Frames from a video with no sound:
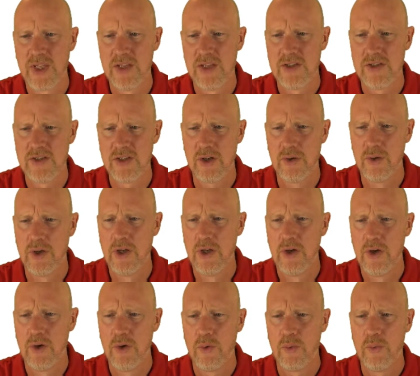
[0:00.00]
So
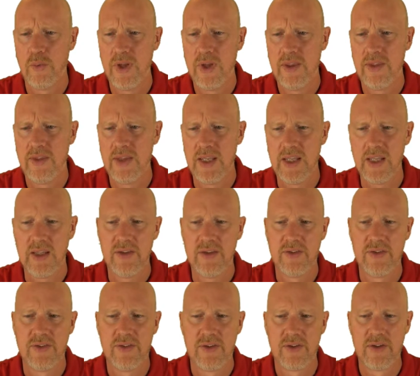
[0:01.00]
with
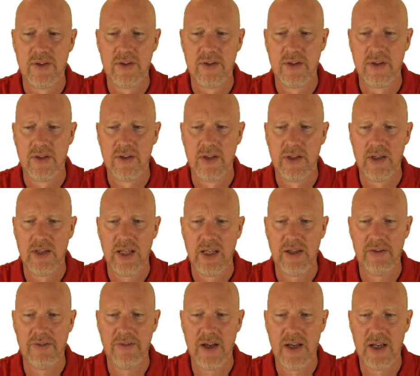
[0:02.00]
these,
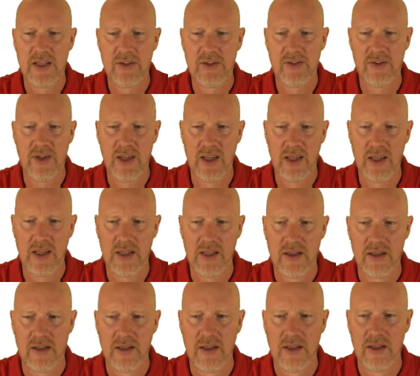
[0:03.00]
if I say
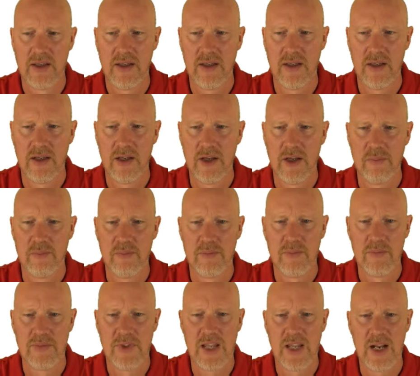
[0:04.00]

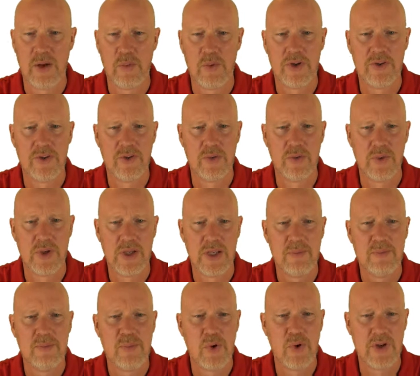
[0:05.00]
that I want to
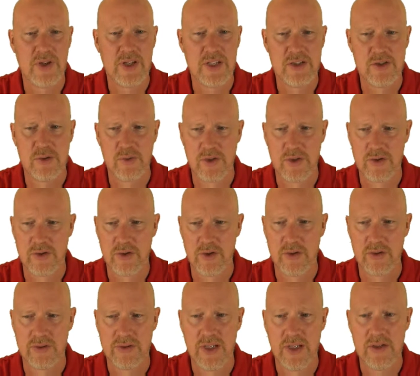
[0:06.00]
import these to
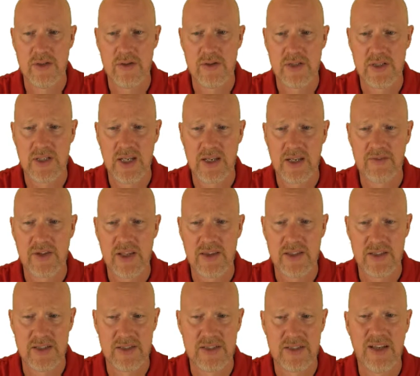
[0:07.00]
control, now notice I have got
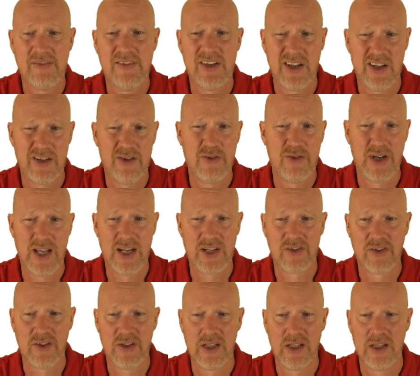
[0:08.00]
this 700
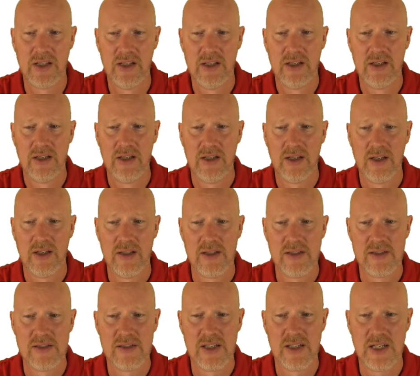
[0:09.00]
actually
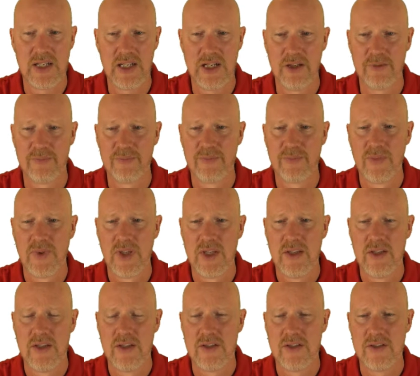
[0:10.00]
sitting here.
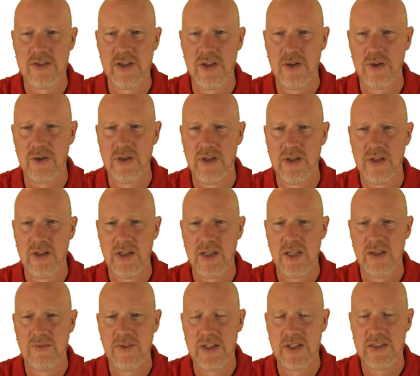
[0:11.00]
So
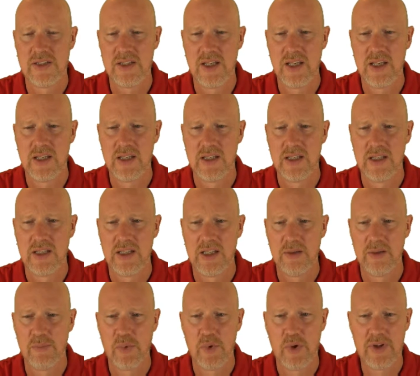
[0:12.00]
if I say
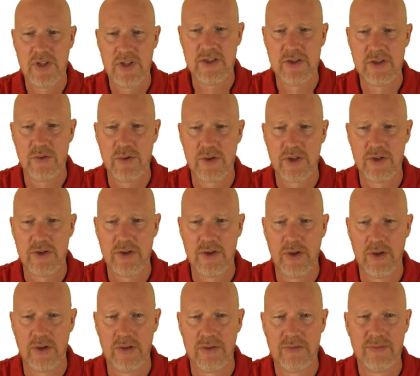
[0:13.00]
import to a
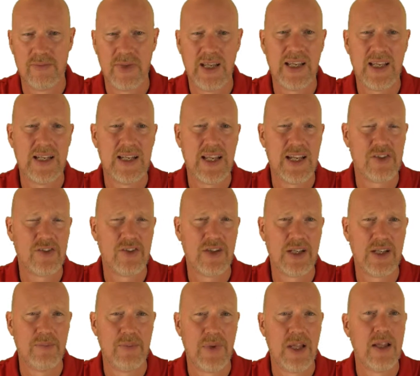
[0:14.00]
control, and
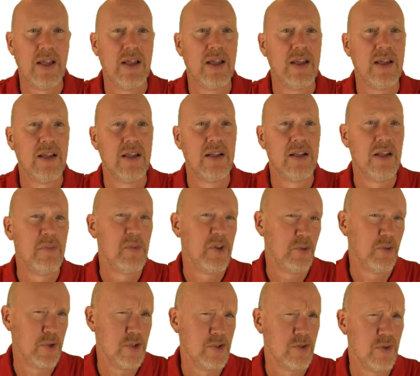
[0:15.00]
actually, let me
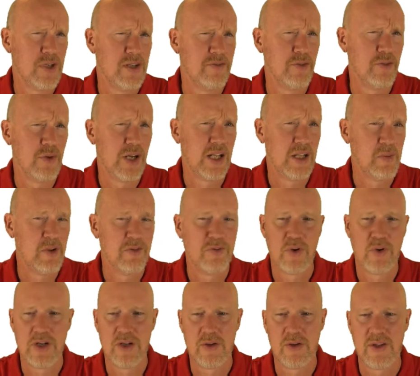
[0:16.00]
switch to a different rally
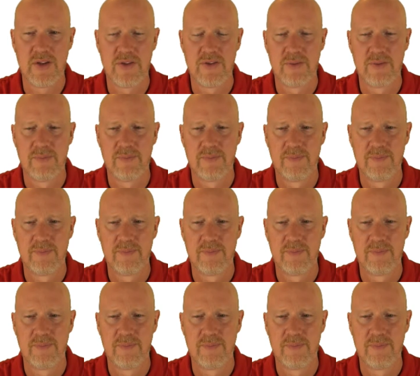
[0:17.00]
before I do this.